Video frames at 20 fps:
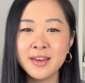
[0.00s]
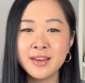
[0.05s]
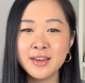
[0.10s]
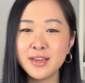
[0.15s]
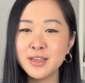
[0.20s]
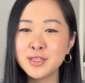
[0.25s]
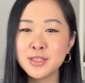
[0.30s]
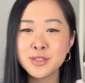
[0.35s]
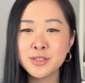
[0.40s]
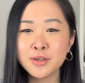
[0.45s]

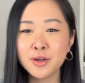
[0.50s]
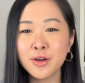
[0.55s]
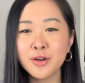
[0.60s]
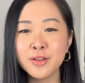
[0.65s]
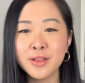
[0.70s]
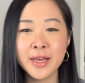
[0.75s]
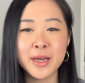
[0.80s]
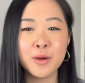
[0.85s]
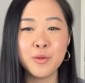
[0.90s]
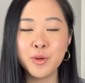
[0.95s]
is so
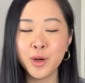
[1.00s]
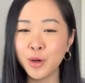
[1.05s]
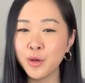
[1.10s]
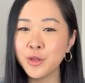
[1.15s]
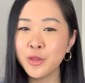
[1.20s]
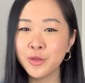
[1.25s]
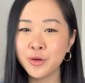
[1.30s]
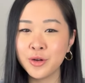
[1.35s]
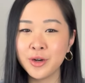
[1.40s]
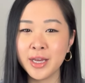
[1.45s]
like well
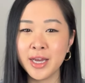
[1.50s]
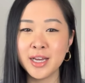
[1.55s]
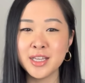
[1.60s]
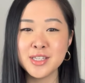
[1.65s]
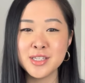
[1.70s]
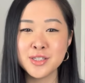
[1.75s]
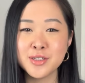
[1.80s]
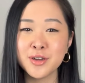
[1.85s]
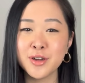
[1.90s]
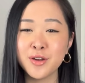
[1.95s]
thought
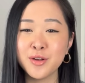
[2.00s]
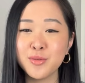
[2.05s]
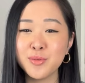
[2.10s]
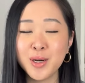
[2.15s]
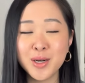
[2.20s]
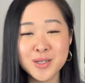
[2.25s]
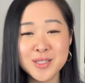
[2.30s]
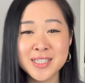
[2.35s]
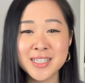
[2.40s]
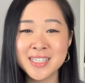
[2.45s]
out. So
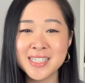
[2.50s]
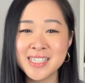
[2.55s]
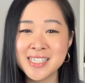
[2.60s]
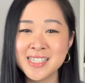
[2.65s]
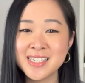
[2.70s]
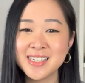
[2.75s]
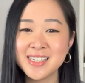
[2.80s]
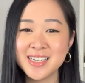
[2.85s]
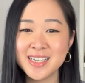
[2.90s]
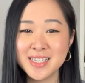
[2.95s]
well done
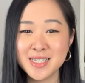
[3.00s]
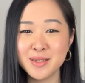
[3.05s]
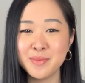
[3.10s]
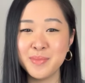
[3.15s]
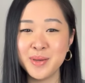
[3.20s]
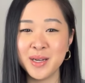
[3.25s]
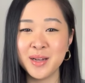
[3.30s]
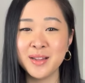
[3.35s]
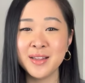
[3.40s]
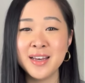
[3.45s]
to
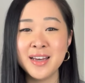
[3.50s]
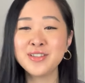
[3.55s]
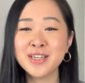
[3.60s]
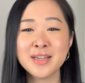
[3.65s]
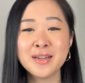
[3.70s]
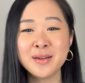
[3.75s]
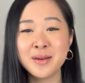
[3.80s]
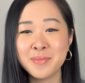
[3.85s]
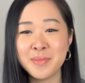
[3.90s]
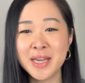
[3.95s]
Isabel. You've
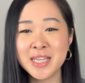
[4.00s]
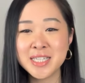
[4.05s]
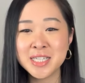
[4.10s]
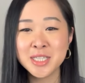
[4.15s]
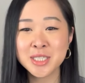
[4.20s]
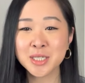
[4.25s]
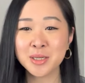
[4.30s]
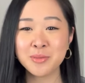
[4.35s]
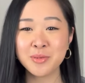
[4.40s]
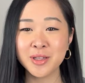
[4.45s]
done an
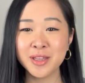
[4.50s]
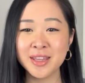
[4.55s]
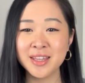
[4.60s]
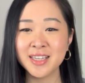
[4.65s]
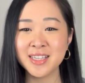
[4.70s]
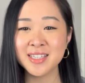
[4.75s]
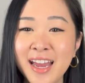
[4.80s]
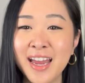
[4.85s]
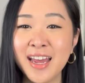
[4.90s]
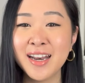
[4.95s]
amazing job with
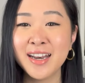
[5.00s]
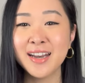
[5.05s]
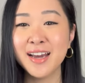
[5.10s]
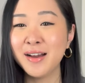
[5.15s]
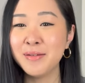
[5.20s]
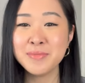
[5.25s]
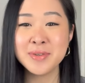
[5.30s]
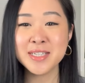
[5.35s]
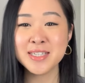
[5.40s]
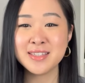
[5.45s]
this, and
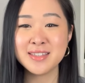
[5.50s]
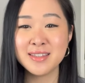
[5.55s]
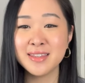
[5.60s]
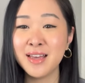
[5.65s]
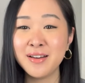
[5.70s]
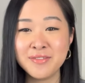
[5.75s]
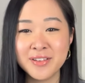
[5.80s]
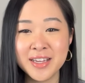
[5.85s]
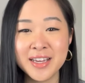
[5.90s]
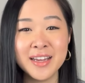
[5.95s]
I'm just
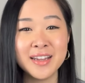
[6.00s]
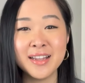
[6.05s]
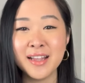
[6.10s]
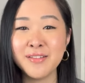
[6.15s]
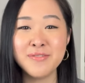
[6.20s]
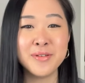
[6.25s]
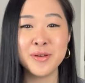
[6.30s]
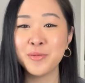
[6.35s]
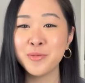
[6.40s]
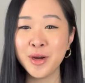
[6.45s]
loving it.
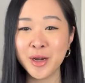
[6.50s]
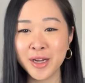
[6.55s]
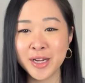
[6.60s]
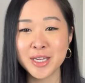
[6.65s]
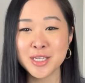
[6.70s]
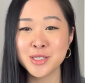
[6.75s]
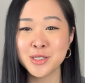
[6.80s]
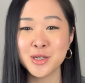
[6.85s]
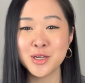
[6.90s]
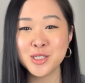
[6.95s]
I've been wearing
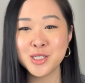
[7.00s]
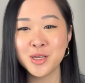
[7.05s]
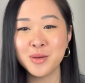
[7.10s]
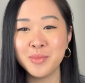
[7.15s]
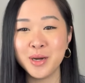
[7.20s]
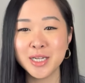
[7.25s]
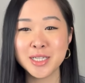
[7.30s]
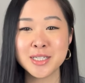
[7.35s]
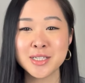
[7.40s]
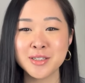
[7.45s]
it so, so
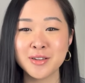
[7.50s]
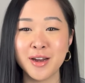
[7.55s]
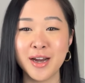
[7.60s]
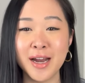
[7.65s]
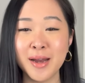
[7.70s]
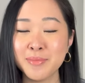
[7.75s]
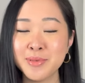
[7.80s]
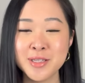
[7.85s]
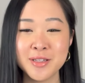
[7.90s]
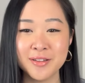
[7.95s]
much, so
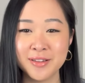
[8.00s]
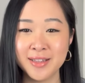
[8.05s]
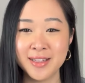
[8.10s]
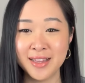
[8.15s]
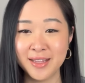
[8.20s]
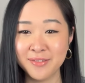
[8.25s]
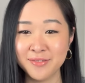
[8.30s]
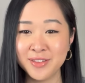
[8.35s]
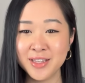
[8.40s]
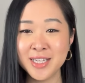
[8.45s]
I absolutely
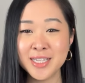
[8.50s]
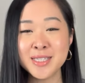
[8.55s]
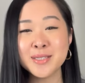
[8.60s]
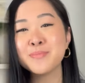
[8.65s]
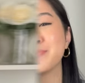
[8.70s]
love this. The